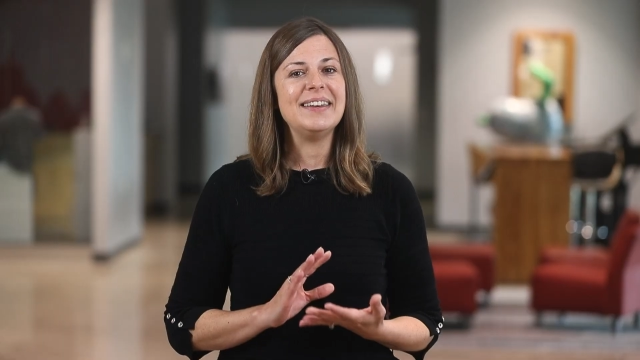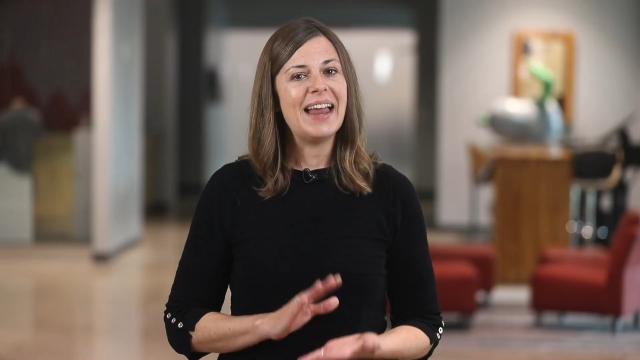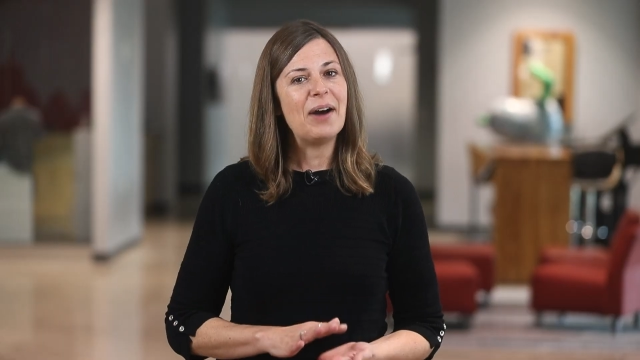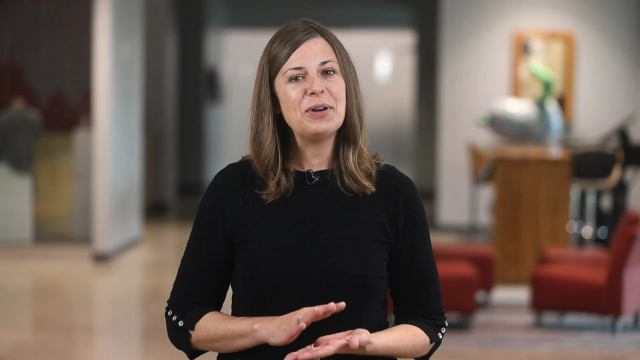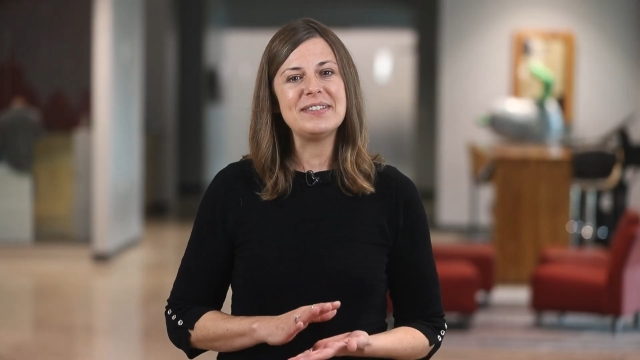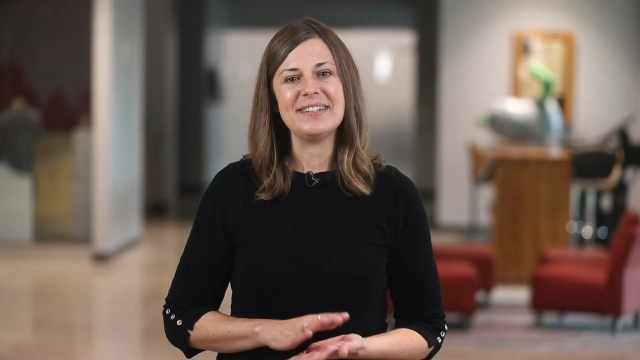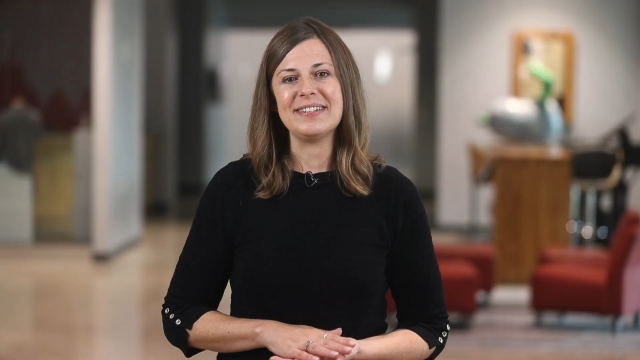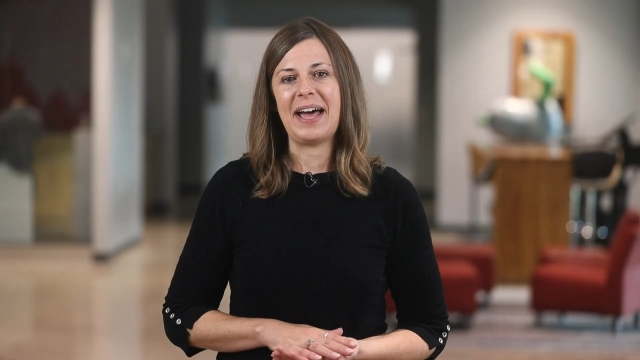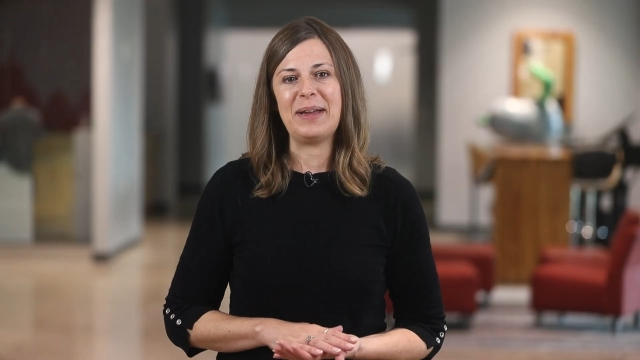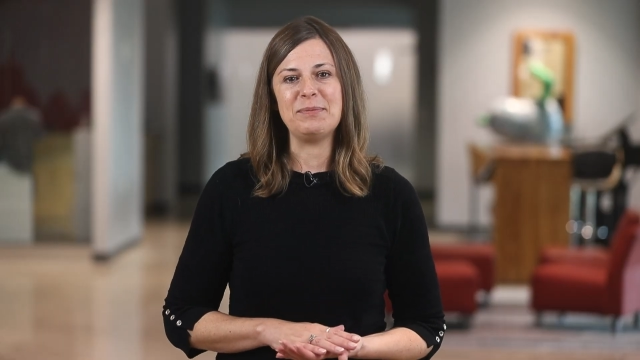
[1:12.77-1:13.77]
Now is the
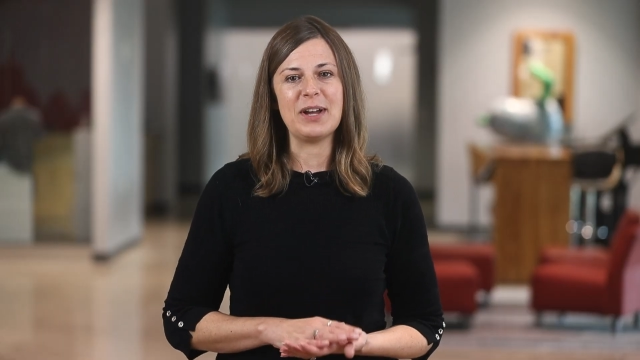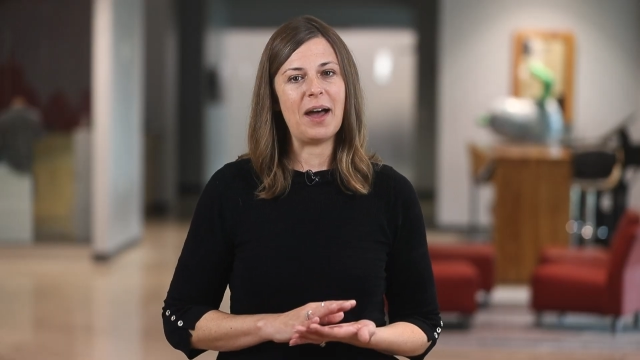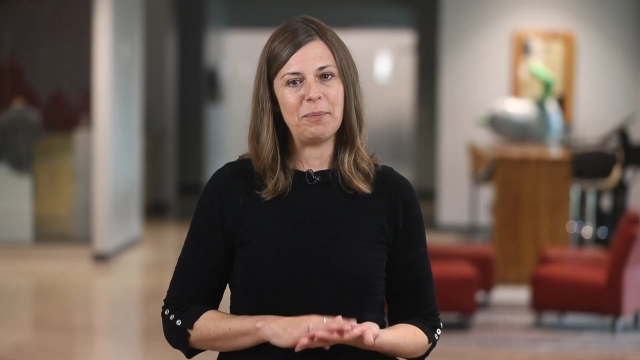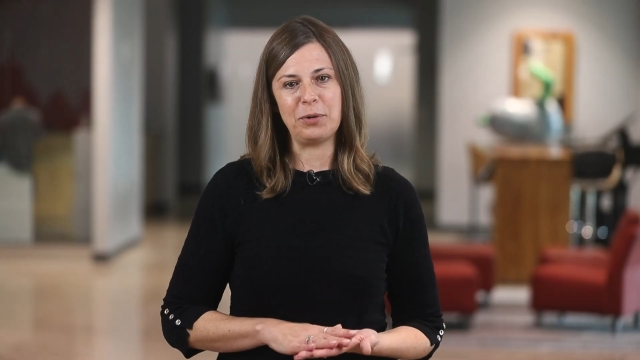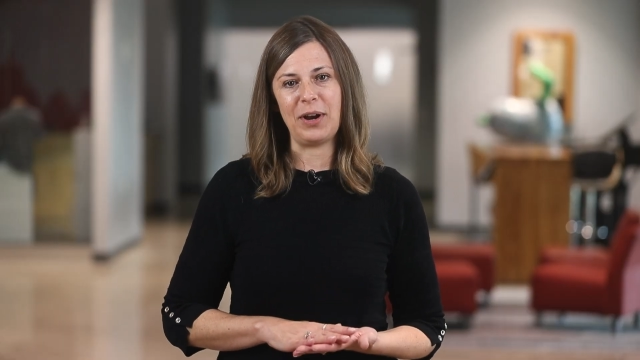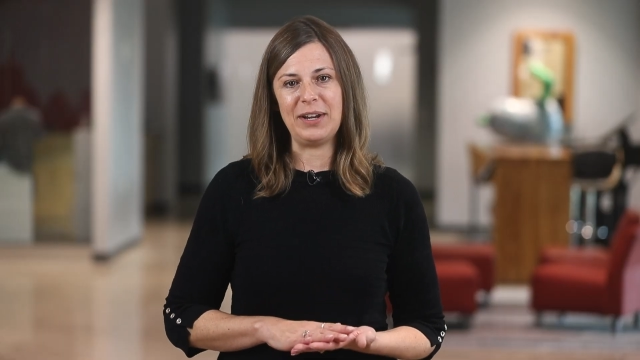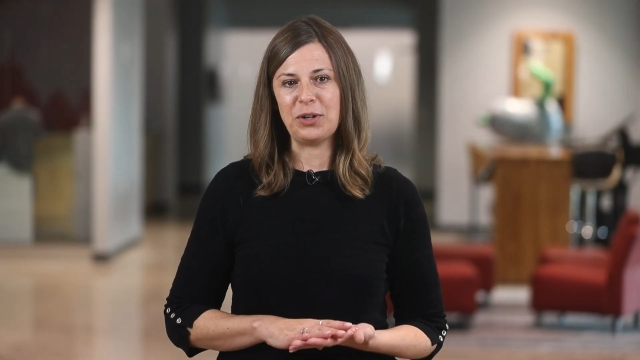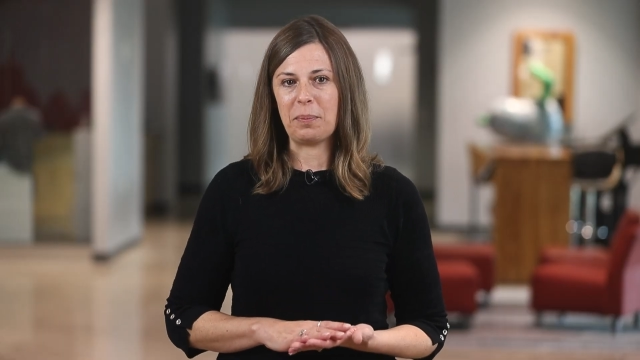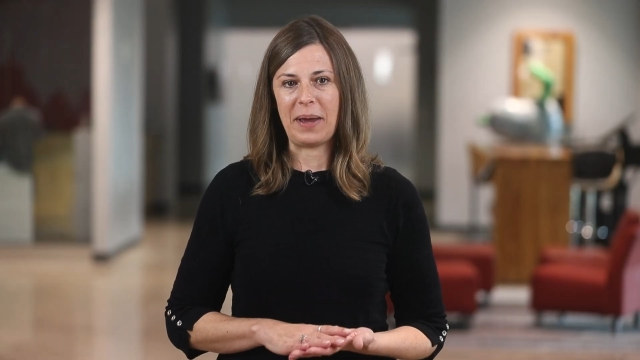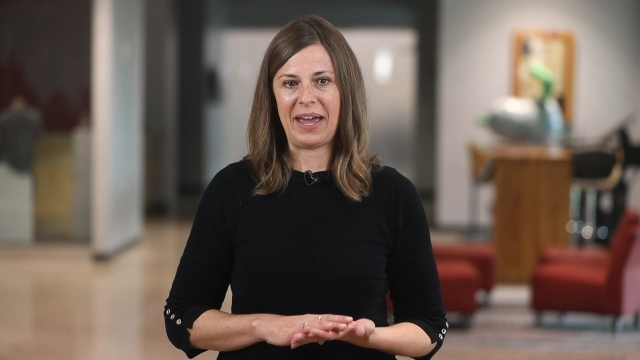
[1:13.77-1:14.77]
time to
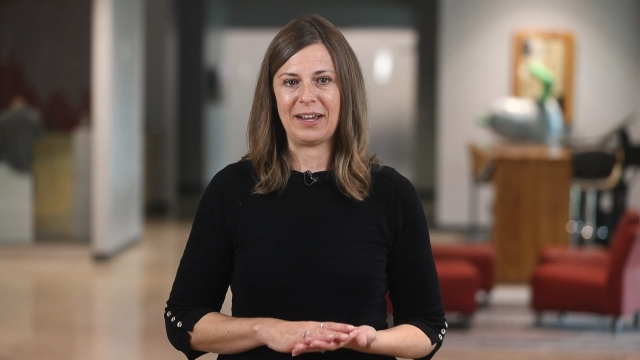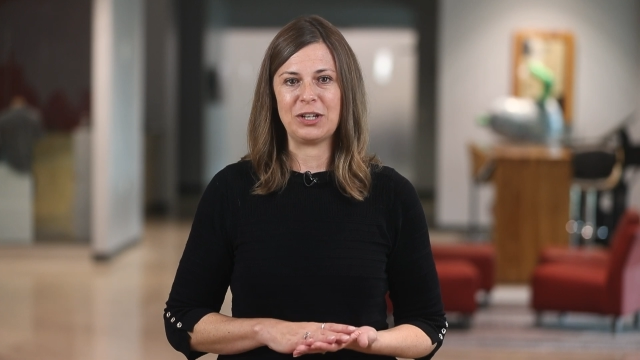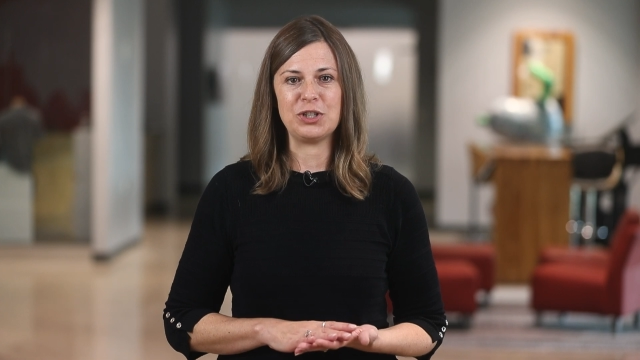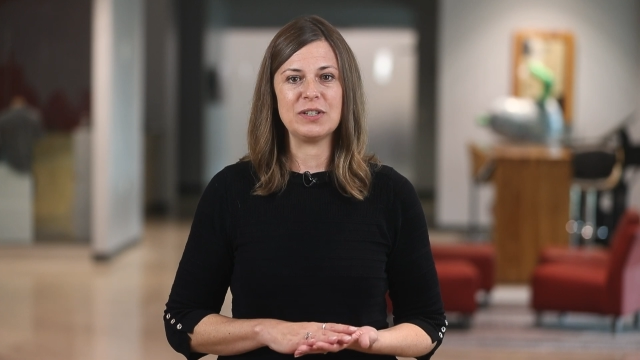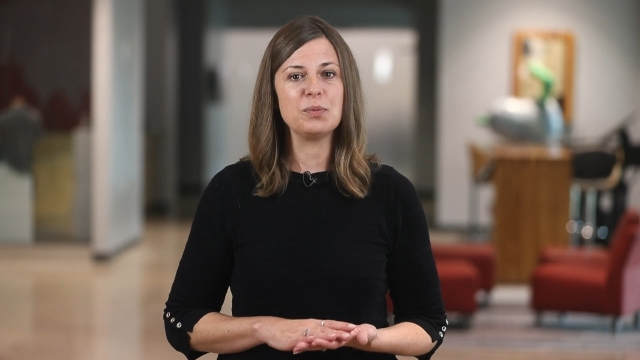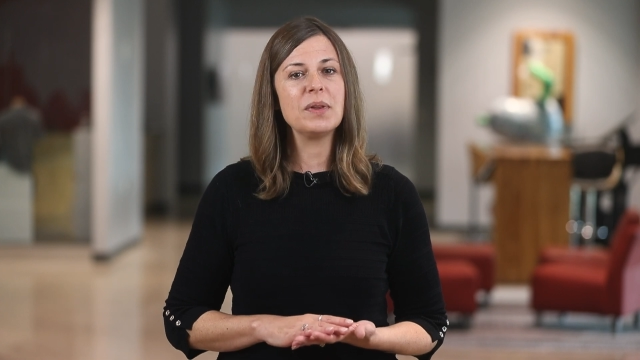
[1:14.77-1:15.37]
upgrade your packages